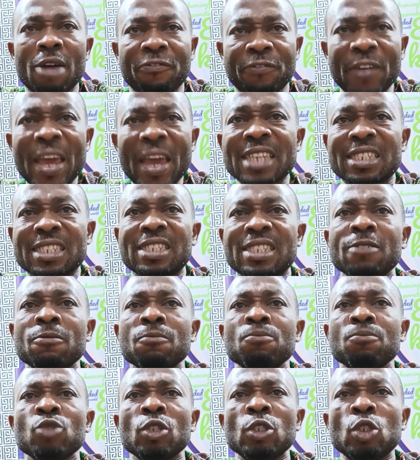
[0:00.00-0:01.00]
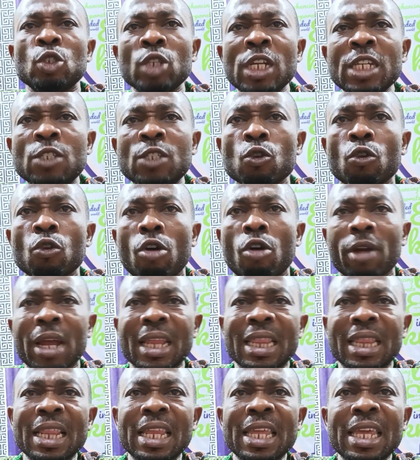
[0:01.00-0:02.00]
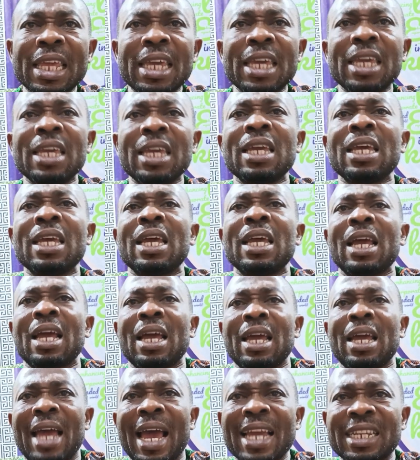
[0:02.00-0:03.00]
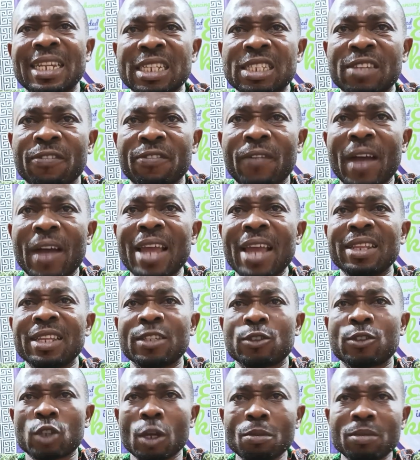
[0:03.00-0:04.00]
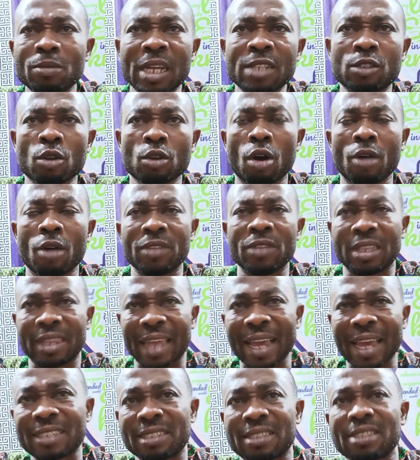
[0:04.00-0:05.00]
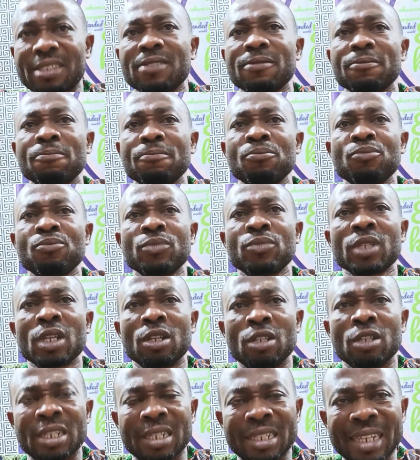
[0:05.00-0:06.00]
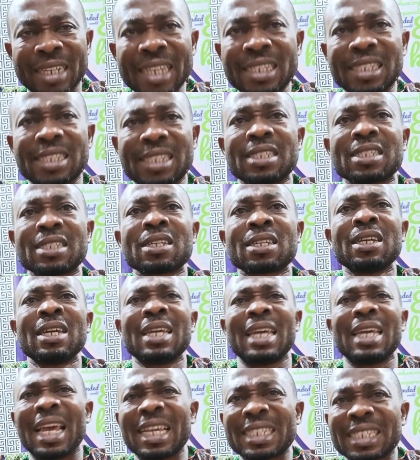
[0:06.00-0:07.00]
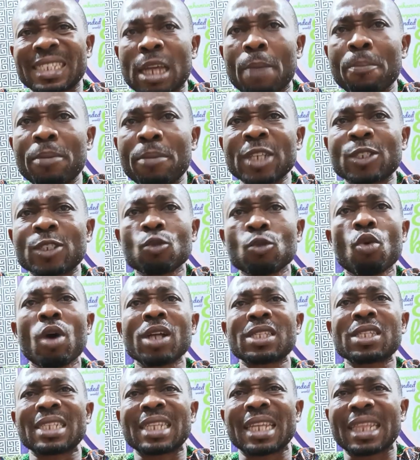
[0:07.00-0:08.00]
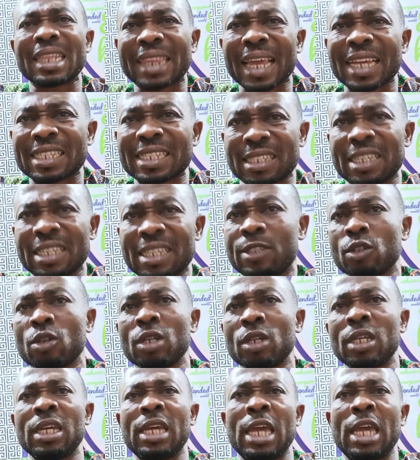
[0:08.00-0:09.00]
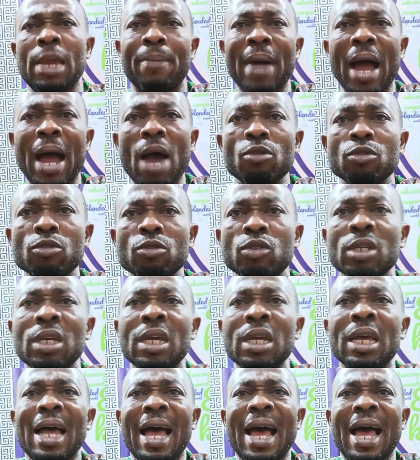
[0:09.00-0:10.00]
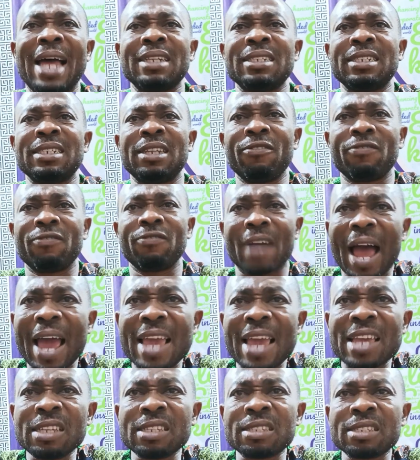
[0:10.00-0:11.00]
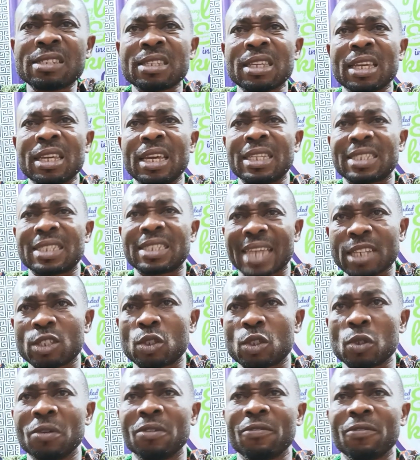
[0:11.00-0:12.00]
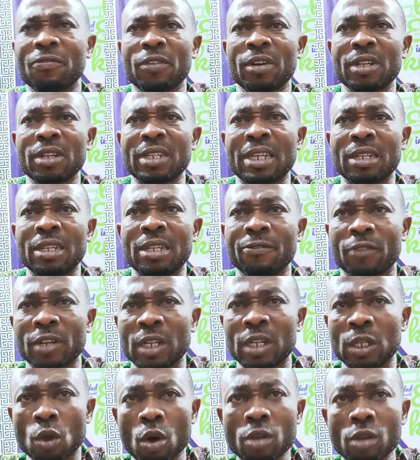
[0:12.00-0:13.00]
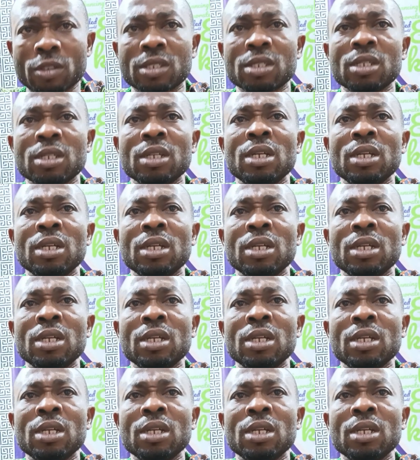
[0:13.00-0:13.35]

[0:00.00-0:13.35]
First, you need to correctly identify the subject of the text. Next, establish what the text is about and devise a title for the note.